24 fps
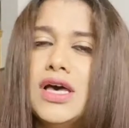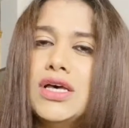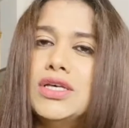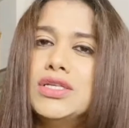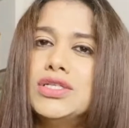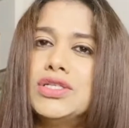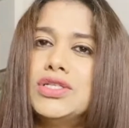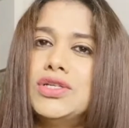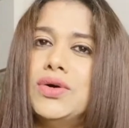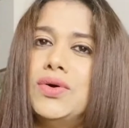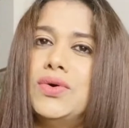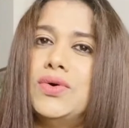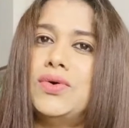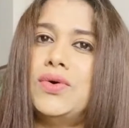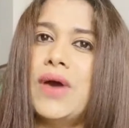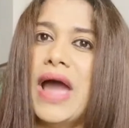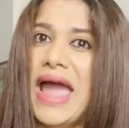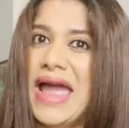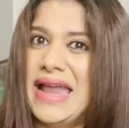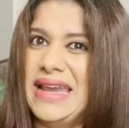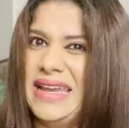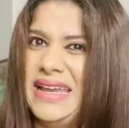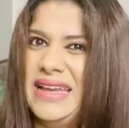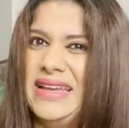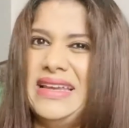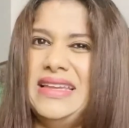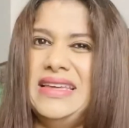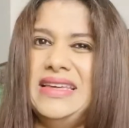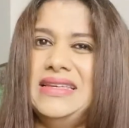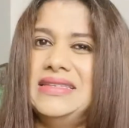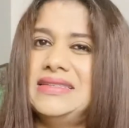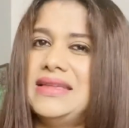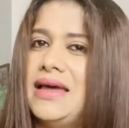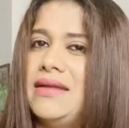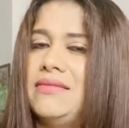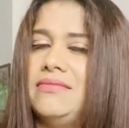So, and
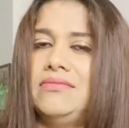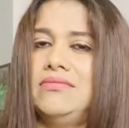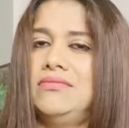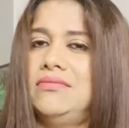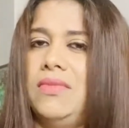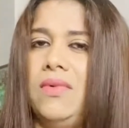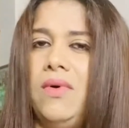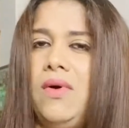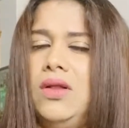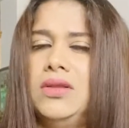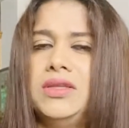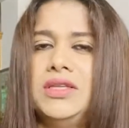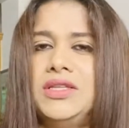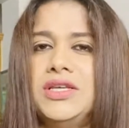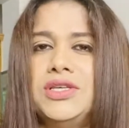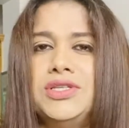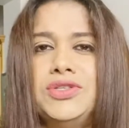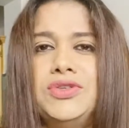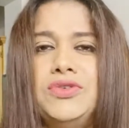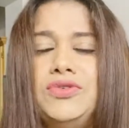idlis and all the things.